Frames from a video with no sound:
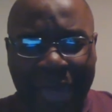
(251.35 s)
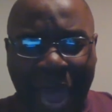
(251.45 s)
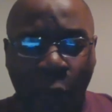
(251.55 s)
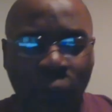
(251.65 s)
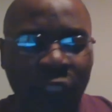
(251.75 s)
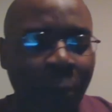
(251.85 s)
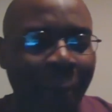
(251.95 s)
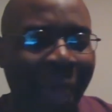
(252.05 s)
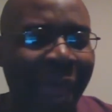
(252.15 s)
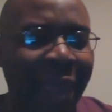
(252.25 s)
I was
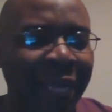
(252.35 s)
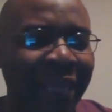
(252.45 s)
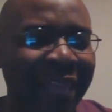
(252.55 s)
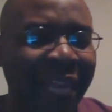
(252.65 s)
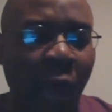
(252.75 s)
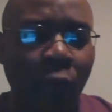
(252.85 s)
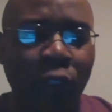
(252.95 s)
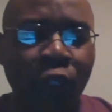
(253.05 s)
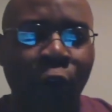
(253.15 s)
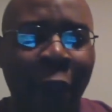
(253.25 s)
mad that I was
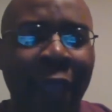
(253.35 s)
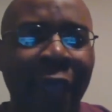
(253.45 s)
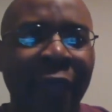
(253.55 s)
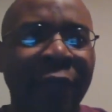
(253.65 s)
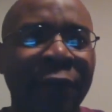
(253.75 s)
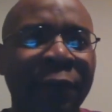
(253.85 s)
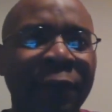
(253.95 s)
crying,